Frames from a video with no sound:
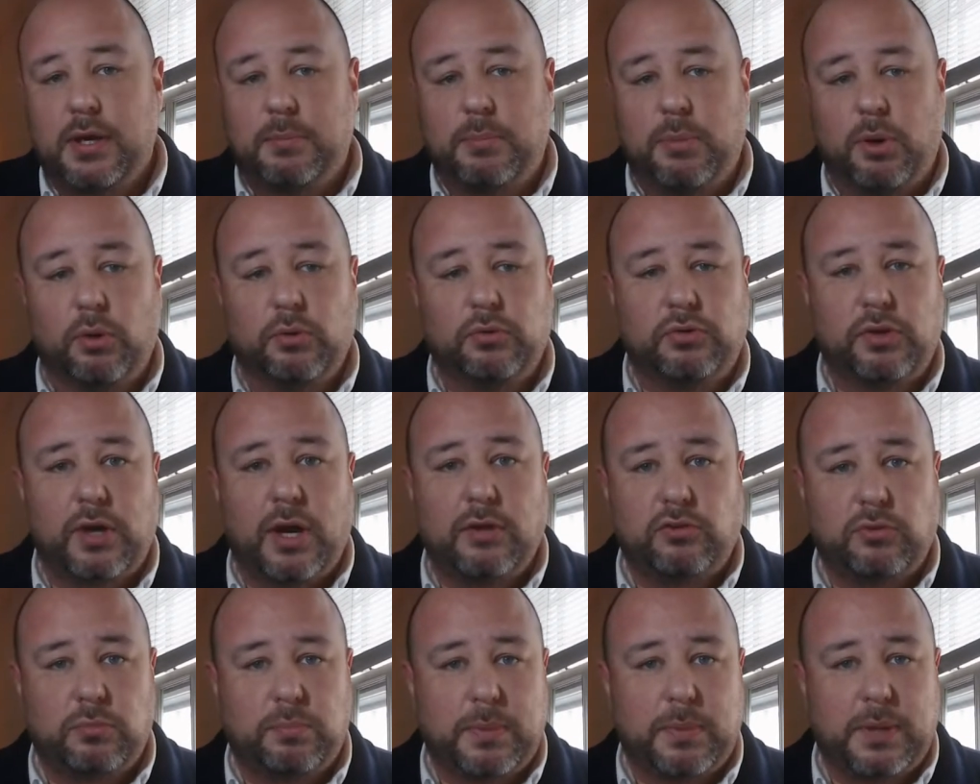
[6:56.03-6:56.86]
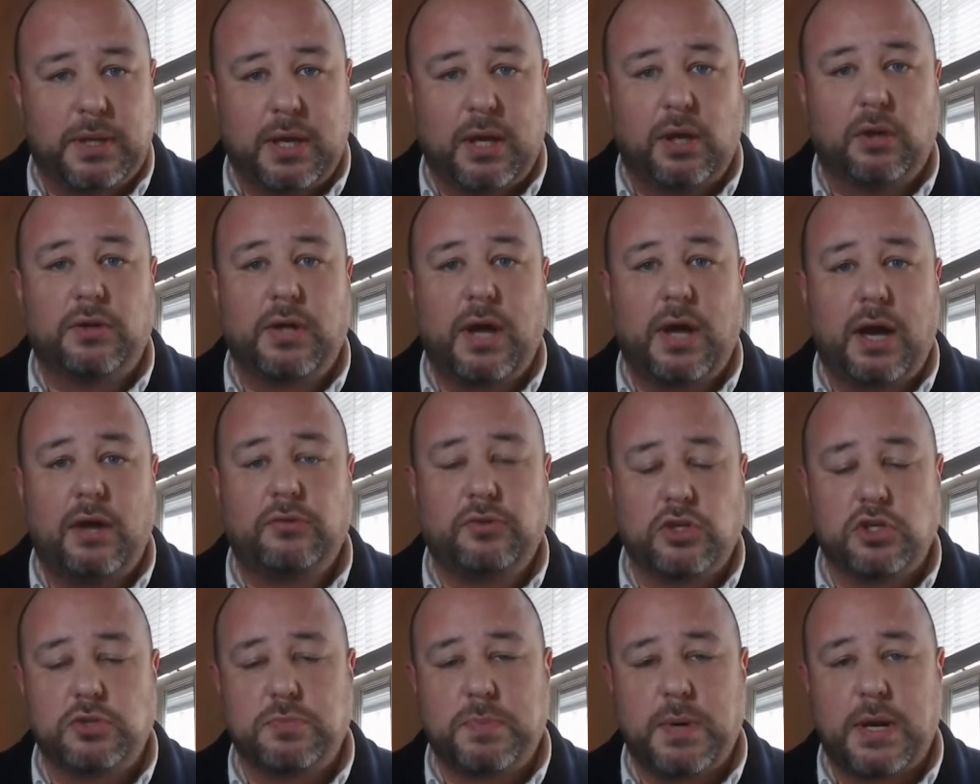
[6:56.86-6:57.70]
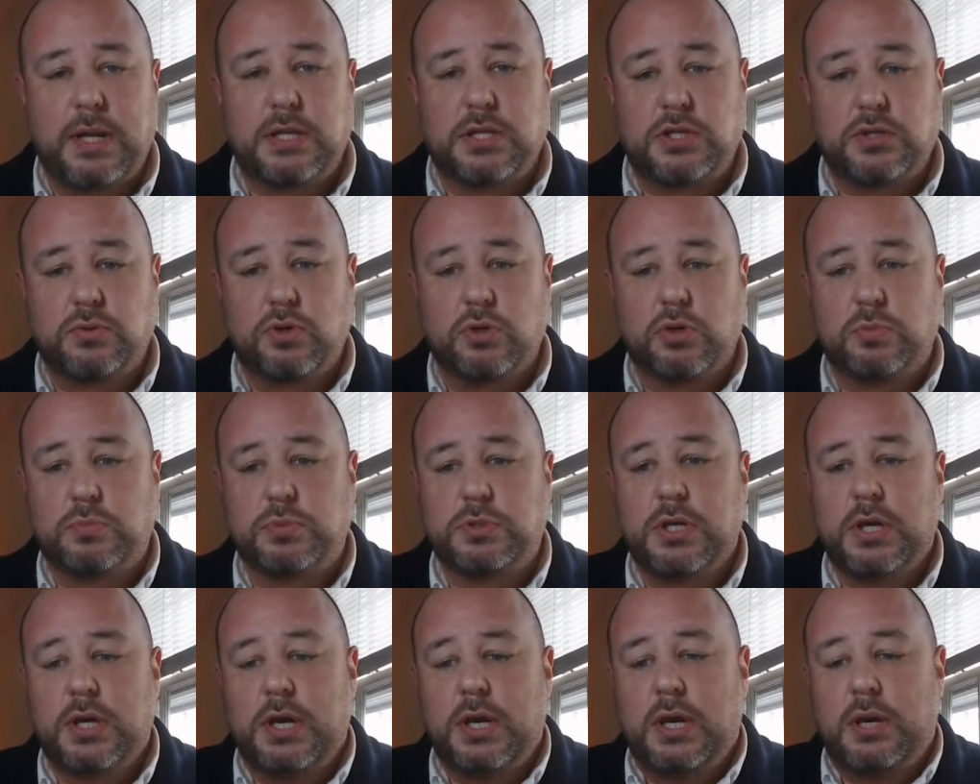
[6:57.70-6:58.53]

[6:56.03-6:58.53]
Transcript: Both sides are being held hostage by these groups.